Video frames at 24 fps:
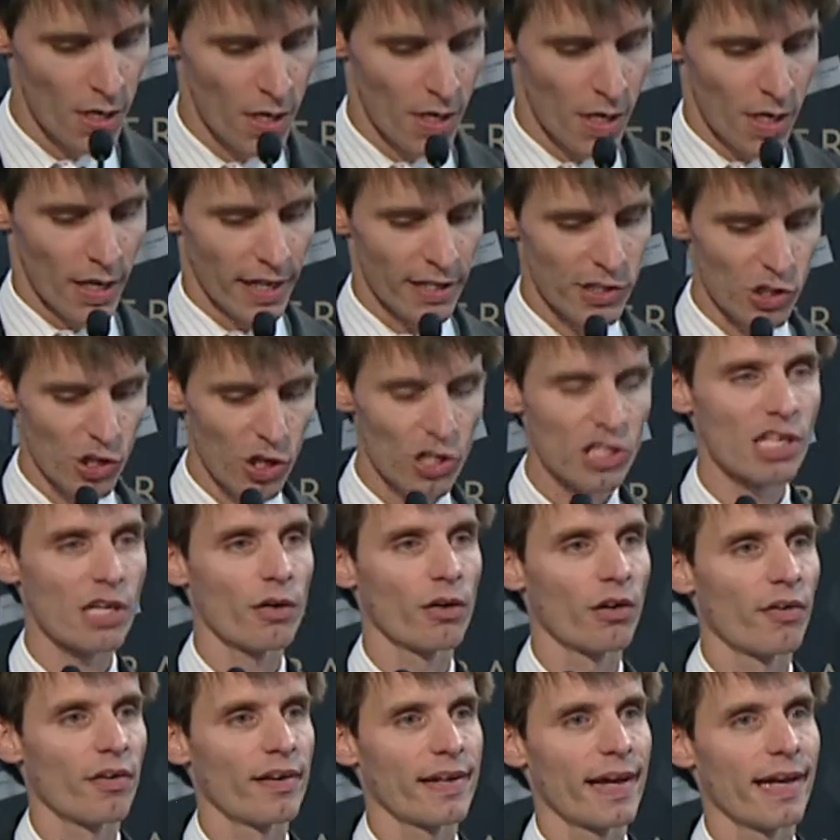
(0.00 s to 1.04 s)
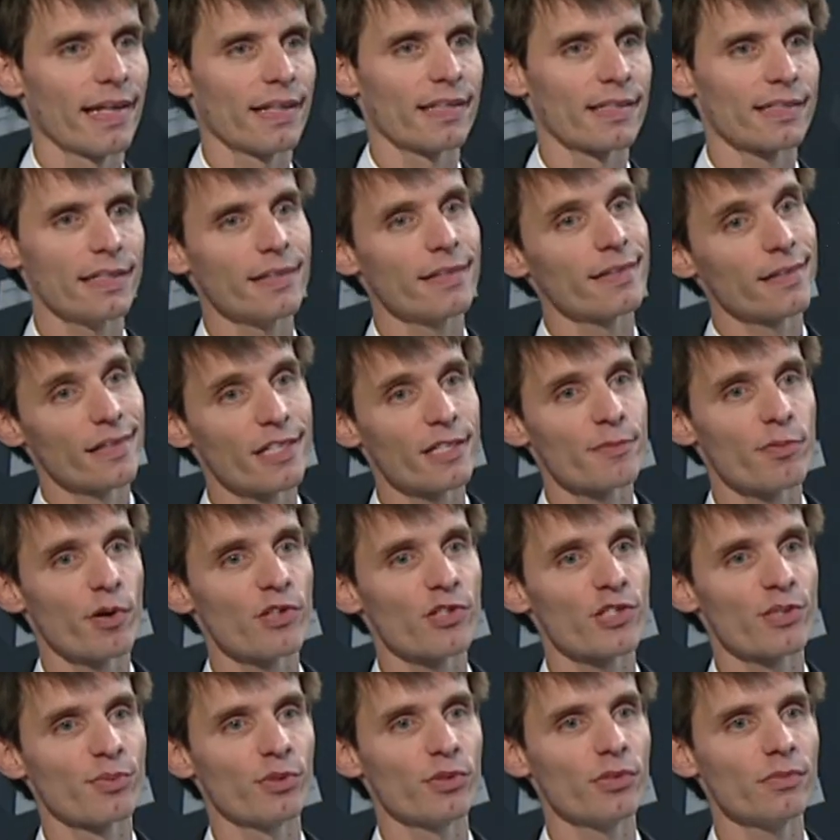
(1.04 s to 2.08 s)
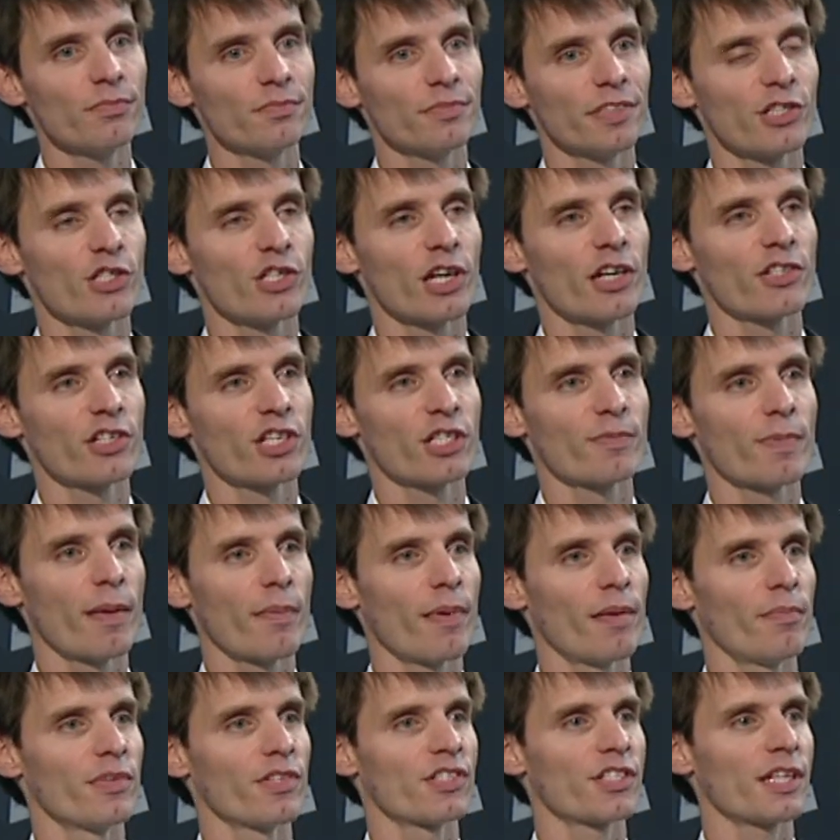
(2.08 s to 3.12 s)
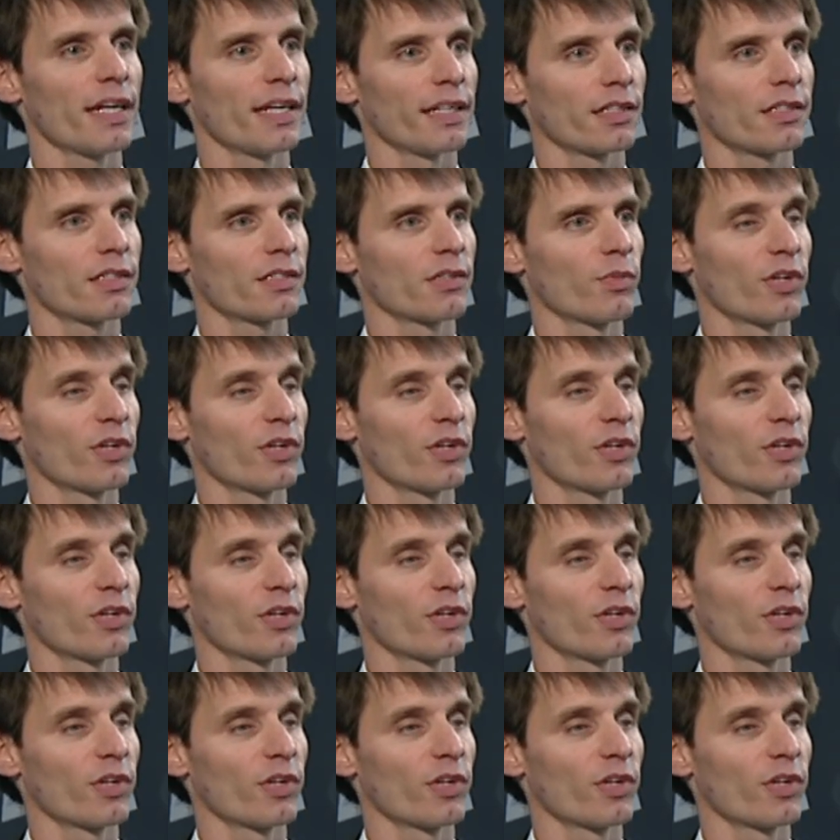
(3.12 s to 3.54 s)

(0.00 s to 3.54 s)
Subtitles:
It's also a reality that it's possible that judges may make mistakes.